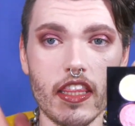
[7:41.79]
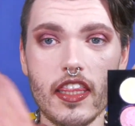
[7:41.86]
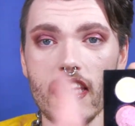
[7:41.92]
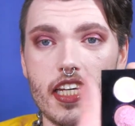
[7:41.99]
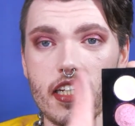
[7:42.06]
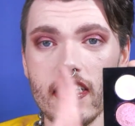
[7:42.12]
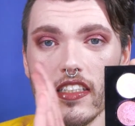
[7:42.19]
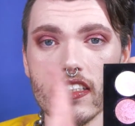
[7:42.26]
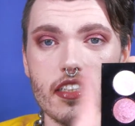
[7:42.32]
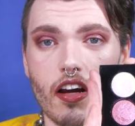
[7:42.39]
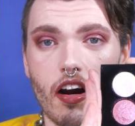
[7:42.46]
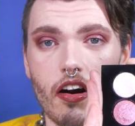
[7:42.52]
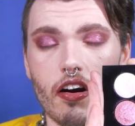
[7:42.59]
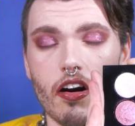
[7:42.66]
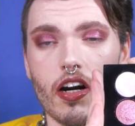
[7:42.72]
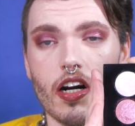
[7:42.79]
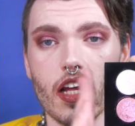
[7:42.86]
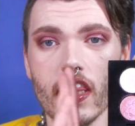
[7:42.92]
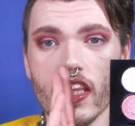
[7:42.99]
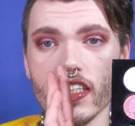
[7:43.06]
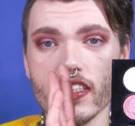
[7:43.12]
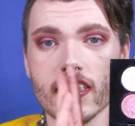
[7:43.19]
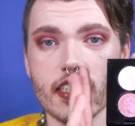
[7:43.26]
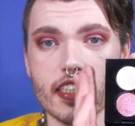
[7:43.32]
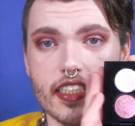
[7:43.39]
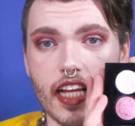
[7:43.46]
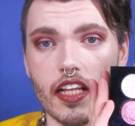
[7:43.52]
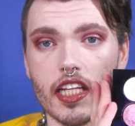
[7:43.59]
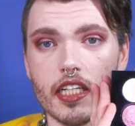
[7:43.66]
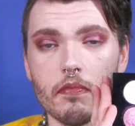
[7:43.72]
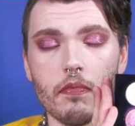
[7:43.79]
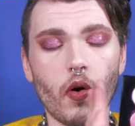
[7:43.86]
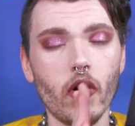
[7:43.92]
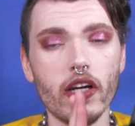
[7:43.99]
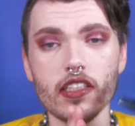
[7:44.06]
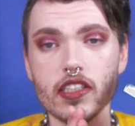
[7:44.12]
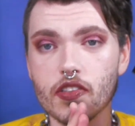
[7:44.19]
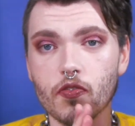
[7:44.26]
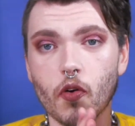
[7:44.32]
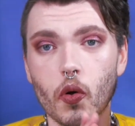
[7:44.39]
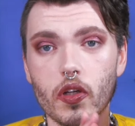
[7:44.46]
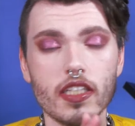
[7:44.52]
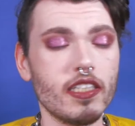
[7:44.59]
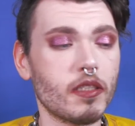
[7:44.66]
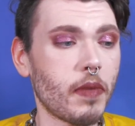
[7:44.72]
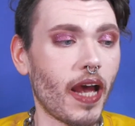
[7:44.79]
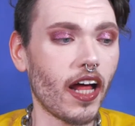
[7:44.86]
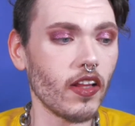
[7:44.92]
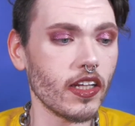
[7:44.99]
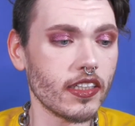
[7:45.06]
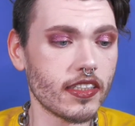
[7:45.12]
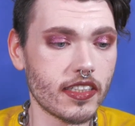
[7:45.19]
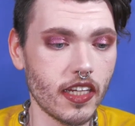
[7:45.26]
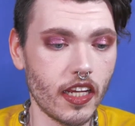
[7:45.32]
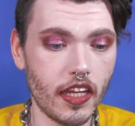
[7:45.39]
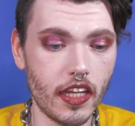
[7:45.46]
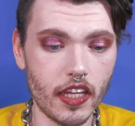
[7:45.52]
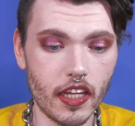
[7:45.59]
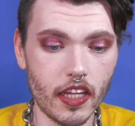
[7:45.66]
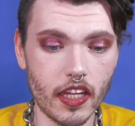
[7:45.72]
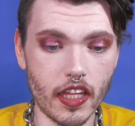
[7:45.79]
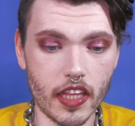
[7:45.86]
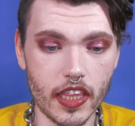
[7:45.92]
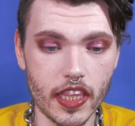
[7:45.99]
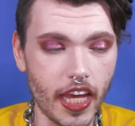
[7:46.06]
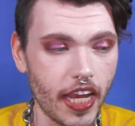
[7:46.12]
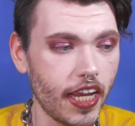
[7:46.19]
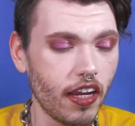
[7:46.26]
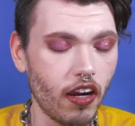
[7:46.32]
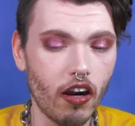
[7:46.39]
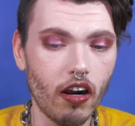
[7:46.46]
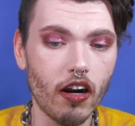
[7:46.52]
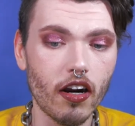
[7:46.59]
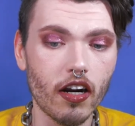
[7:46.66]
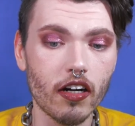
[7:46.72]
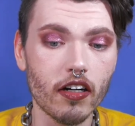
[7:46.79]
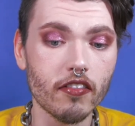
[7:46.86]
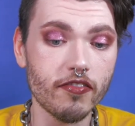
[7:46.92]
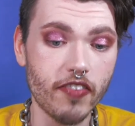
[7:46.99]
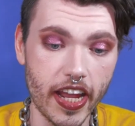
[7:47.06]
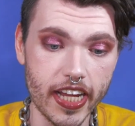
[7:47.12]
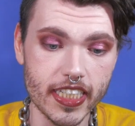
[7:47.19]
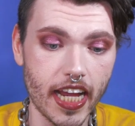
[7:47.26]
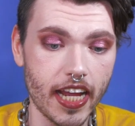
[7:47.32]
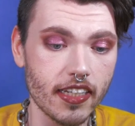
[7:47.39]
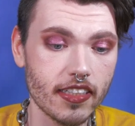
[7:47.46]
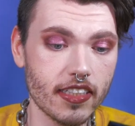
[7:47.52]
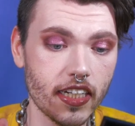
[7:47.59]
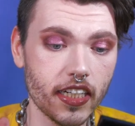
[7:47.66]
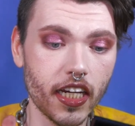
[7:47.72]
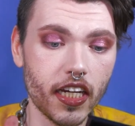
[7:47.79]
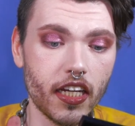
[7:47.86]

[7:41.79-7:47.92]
These are the selling points for these palettes. They are fantastic.